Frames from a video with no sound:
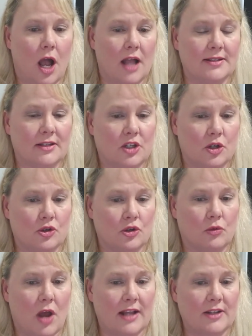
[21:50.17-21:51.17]

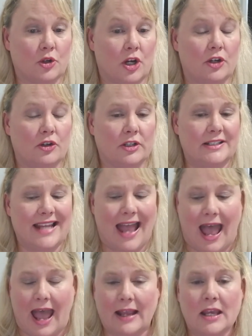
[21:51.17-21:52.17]
constitutional rights are under
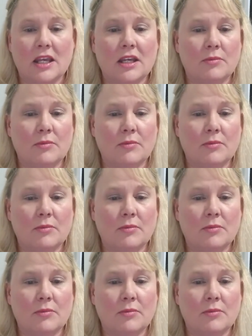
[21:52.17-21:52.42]
attack.